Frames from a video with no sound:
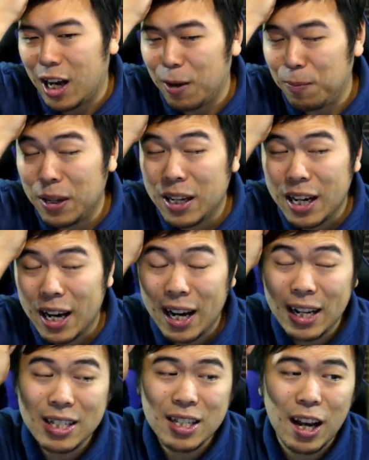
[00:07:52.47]

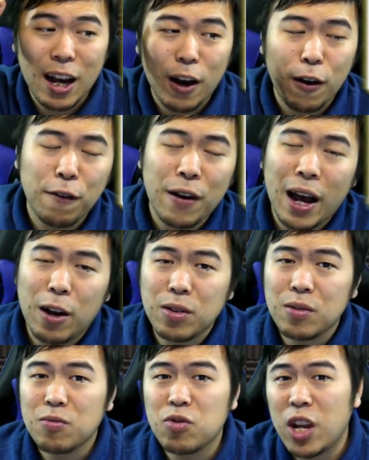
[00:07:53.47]
because of
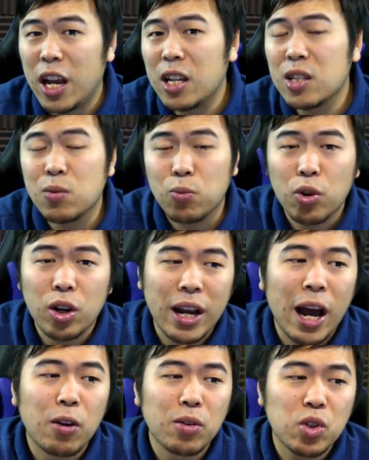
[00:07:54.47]
how chains work,
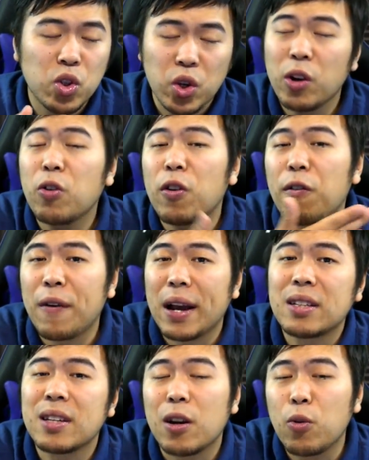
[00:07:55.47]
how trigger
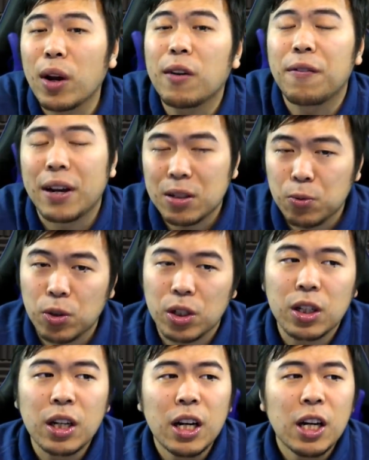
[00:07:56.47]
effects and quick effects work.
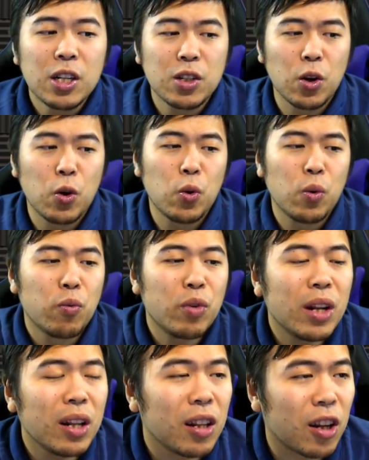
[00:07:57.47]
So
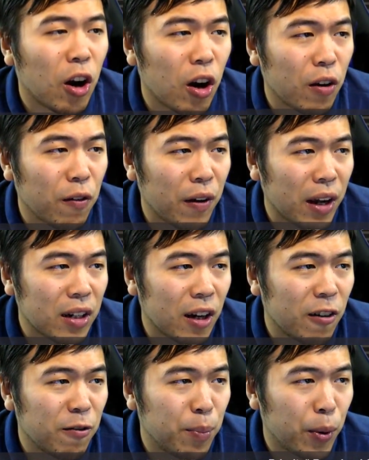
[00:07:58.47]
reading the card effect
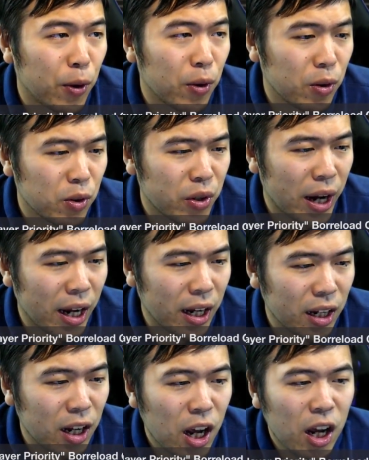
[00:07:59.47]
of Borreload
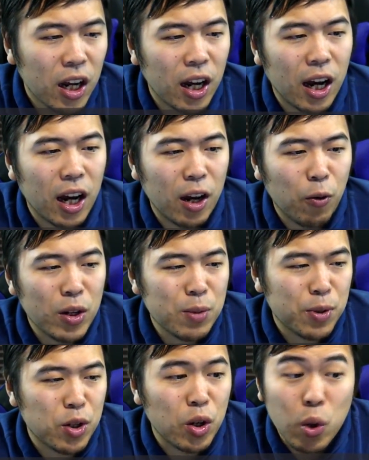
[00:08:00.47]
Dragon, once
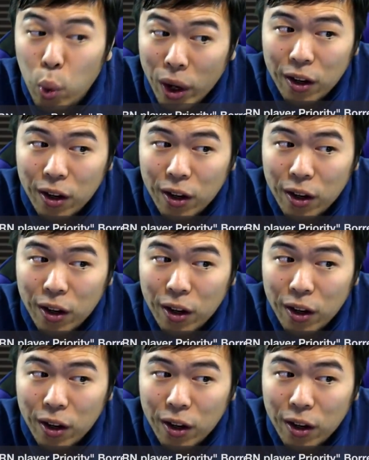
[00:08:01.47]
per turn, quick